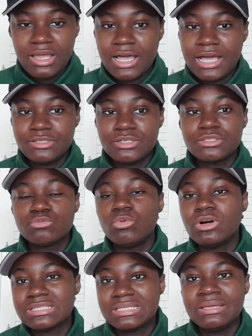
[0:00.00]
i just
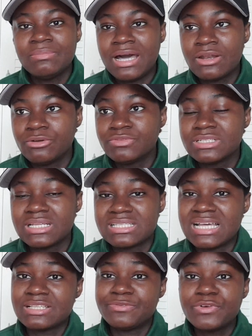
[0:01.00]
walked him out of the class
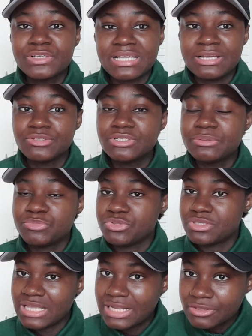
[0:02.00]
at first i told him to
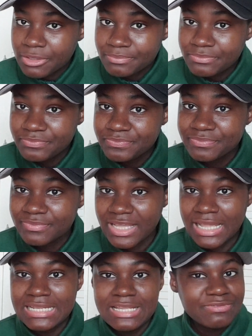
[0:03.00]
stand up
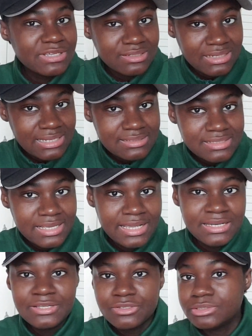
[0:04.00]
and leave the class
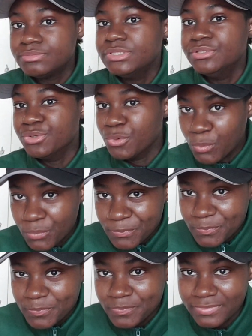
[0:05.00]
and he told me no
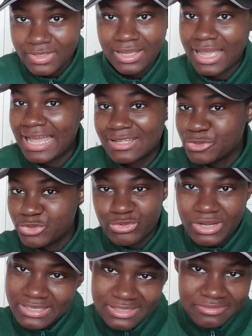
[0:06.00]
i had to
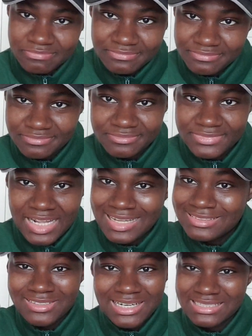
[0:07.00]
drag him i
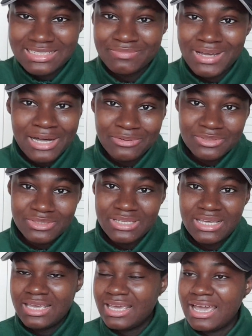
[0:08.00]
dragged him out
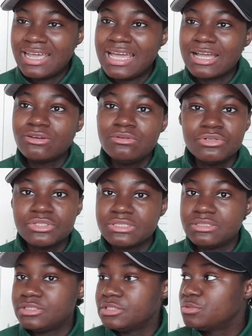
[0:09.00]
and i
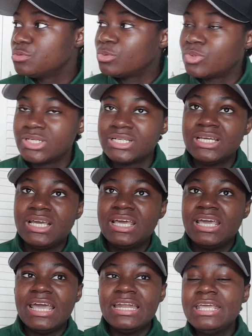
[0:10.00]
closed the door
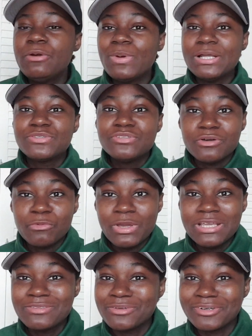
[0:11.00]
and he went to the
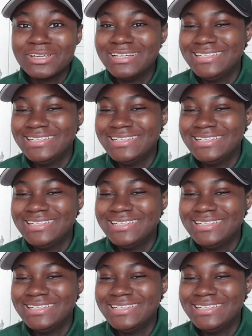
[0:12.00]
window